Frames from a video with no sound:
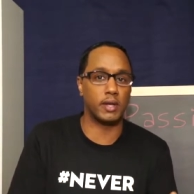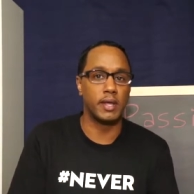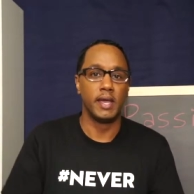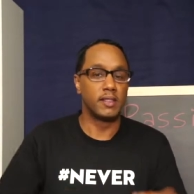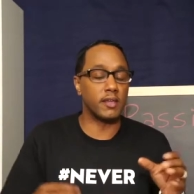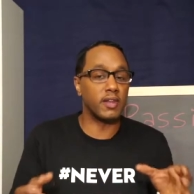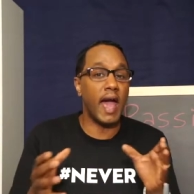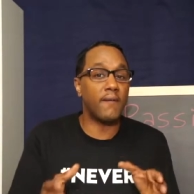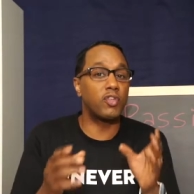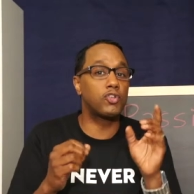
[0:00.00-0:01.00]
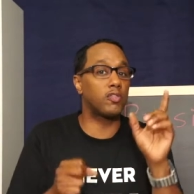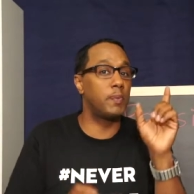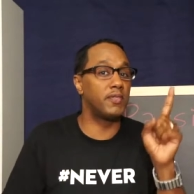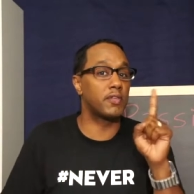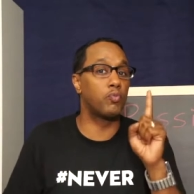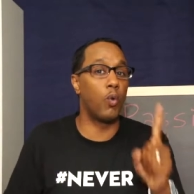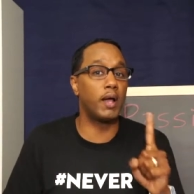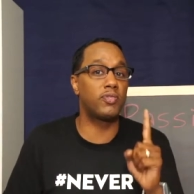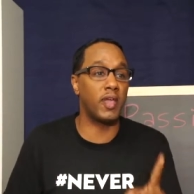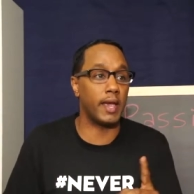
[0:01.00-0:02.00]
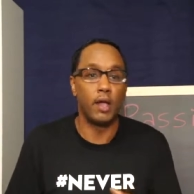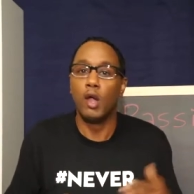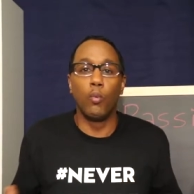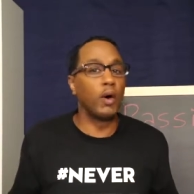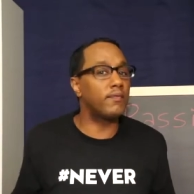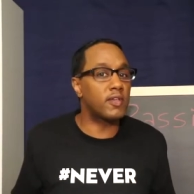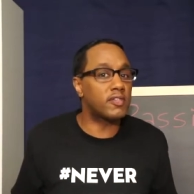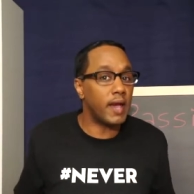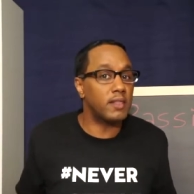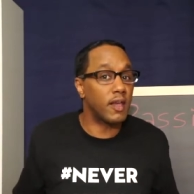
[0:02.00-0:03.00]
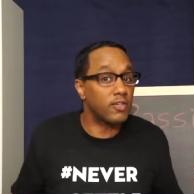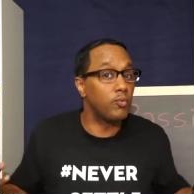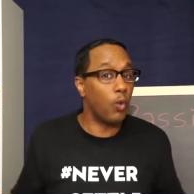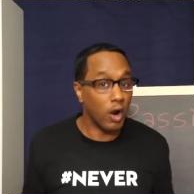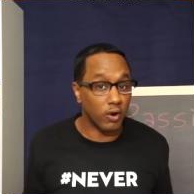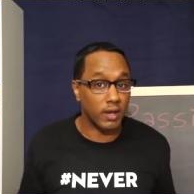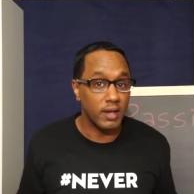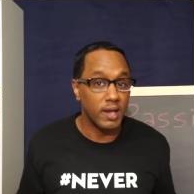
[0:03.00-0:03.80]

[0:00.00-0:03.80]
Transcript: It doesn't have to just be this one thing. What if the site doesn't work?